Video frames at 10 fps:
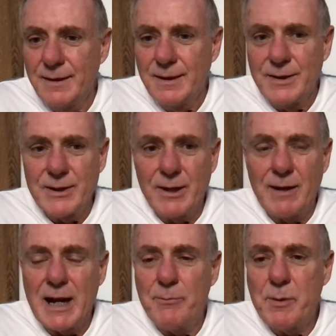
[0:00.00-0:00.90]
So
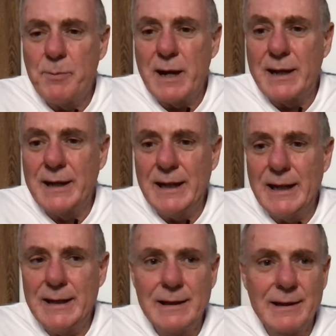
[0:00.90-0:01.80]
I'll be back
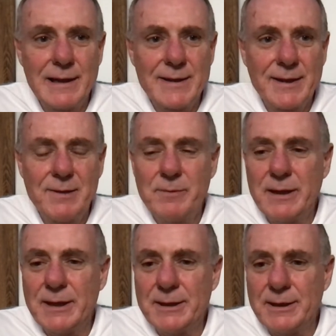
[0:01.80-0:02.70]
in less than 1.5
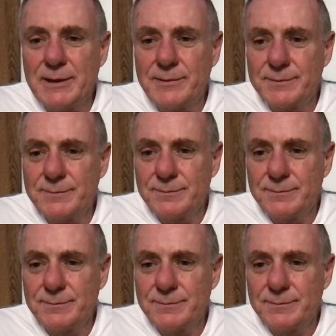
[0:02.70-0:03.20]
minutes.